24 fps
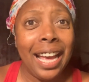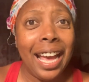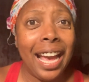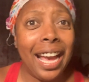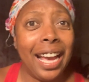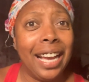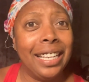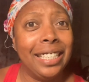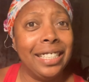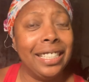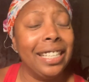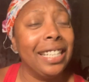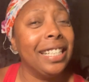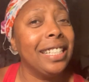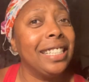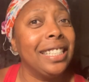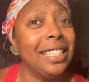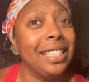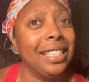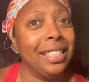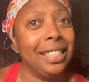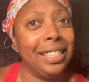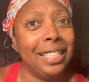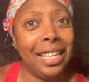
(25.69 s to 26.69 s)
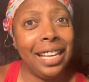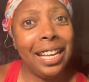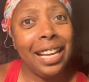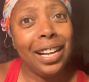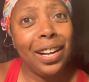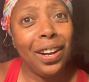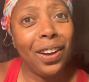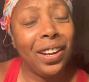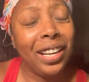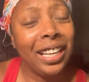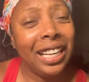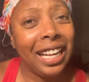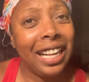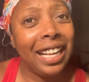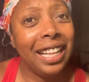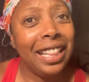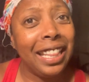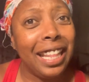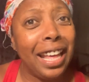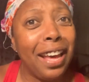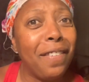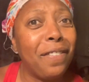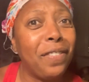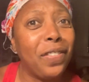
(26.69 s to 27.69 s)
and just dig on in
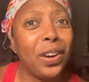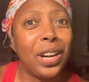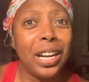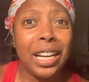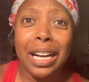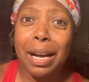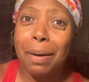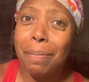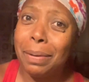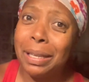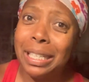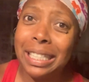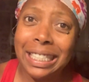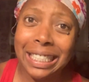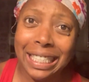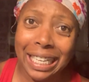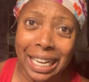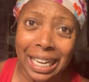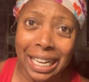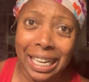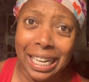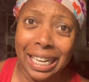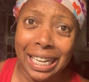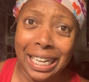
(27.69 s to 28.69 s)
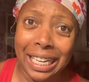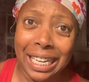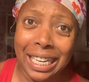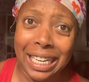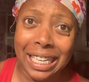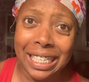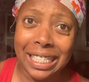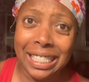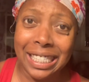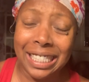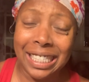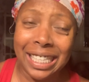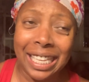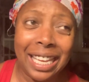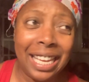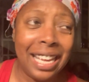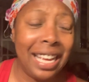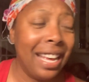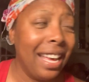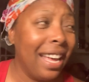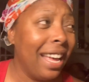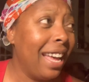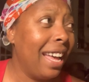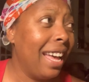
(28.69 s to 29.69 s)
that for a couple of days.
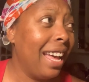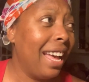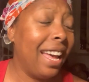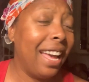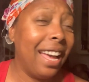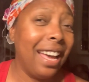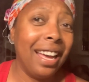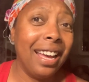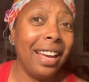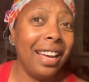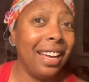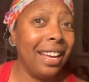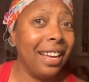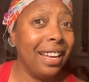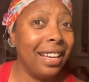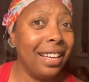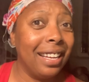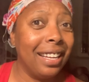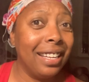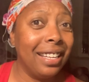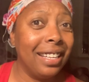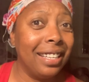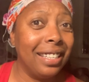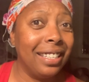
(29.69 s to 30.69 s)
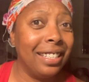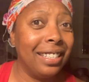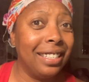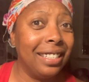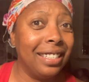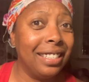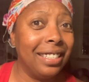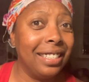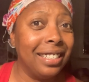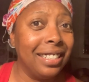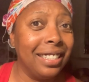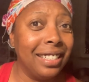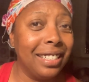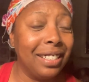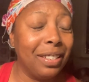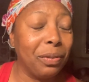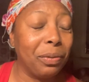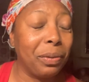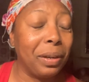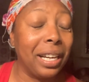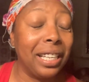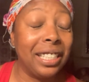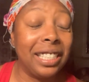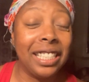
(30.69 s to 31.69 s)
And
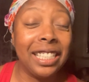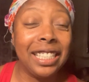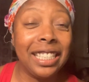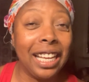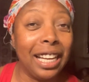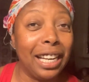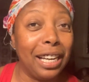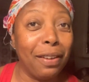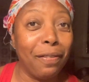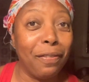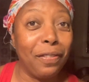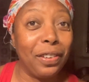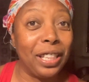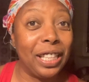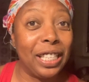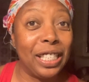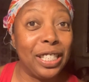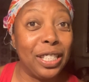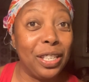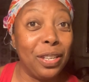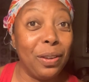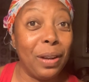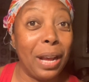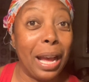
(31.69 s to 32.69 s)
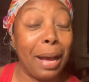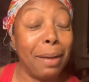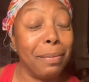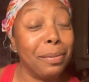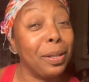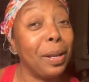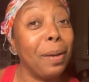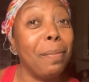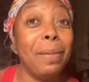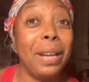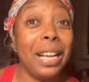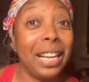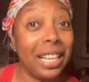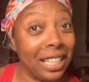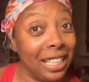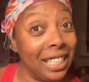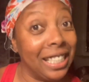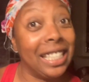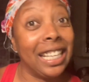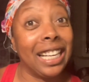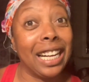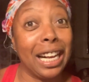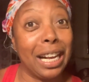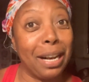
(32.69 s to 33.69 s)
well, I just signed up for this new app, so I'm not gonna
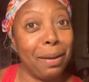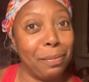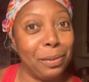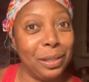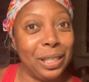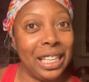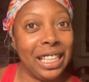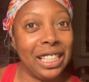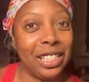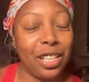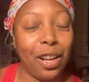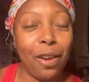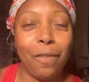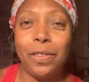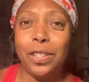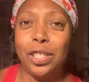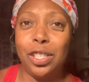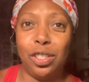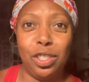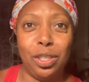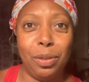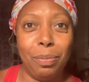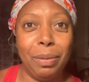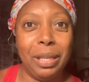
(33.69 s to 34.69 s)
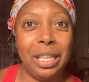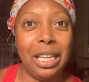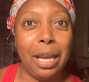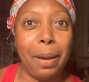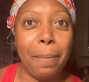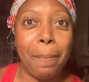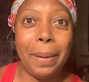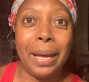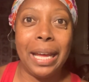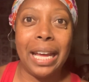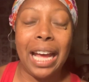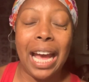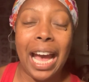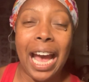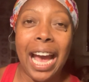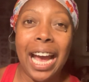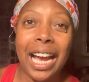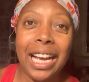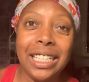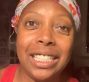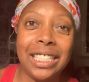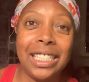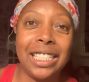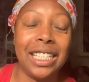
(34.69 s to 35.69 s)
take a couple of days off of social media, but
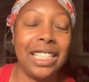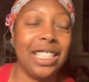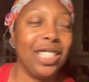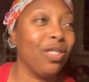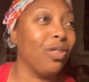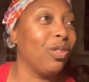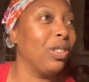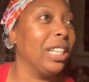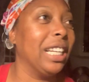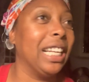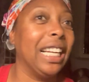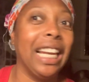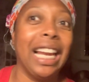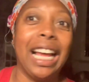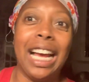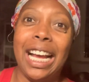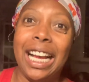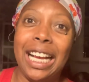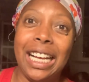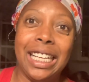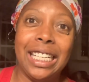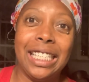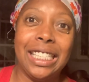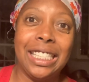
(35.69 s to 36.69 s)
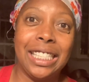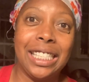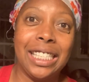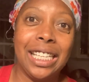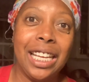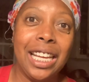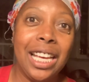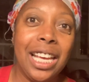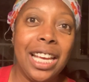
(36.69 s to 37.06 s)
I just realized